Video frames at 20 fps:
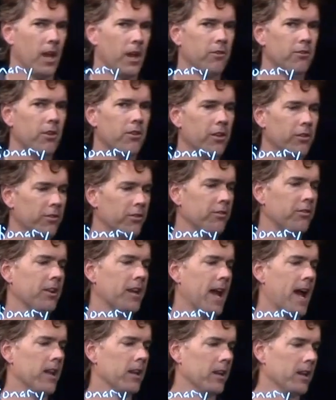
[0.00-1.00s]
And so this is the
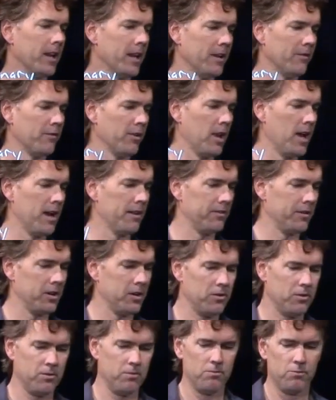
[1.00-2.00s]
Galilean
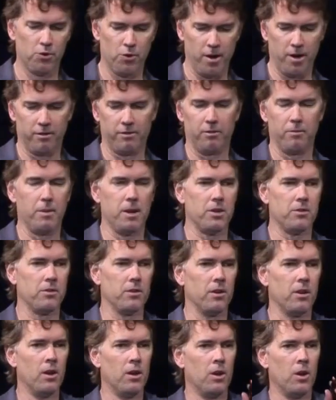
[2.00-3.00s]
velocity
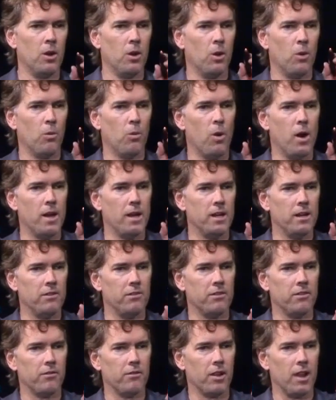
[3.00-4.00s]
transformation. What
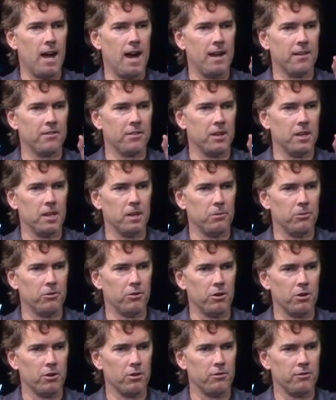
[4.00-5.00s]
is the velocity
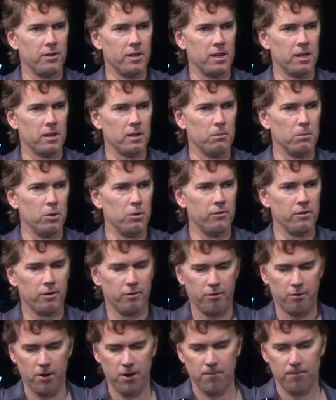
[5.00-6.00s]
observed in the
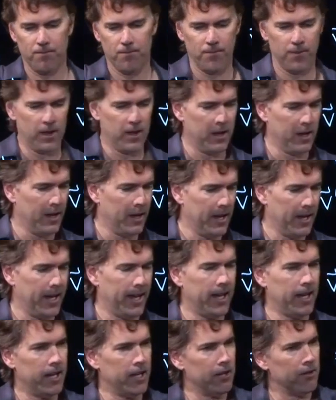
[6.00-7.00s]
moving frame?
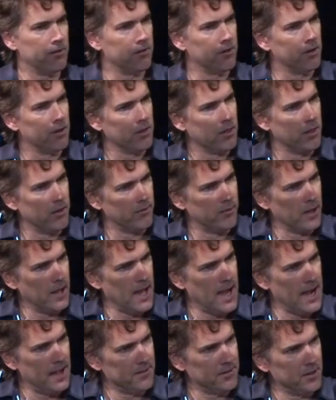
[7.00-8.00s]
It is the
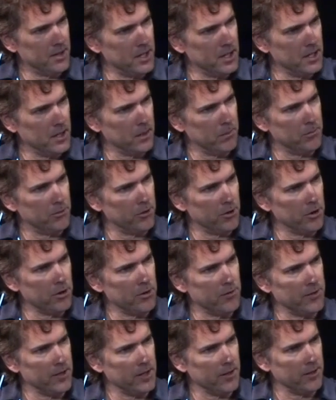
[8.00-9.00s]
velocity
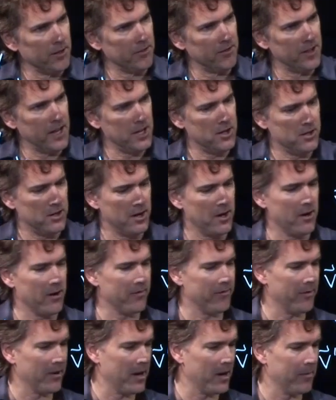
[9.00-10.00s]
observed in the
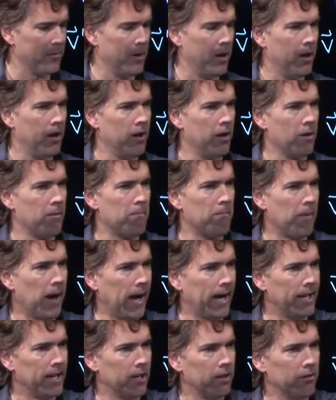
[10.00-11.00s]
stationary frame
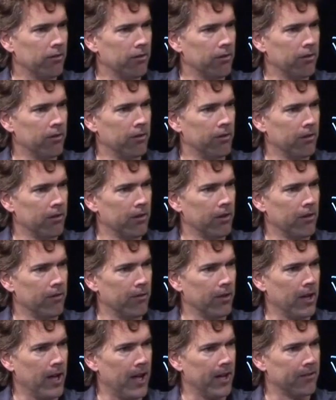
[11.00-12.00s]
minus the
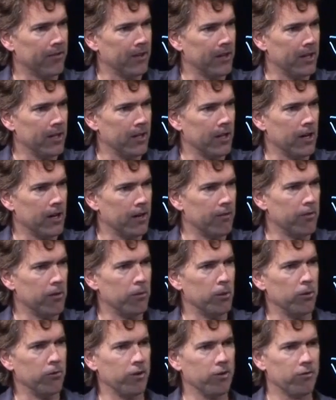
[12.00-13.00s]
velocity of the
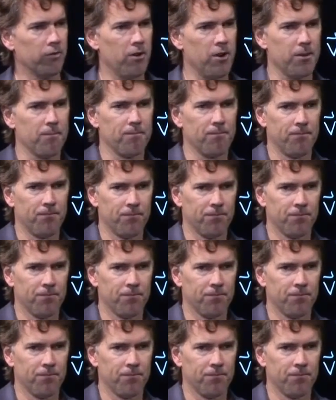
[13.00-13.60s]
moving frame.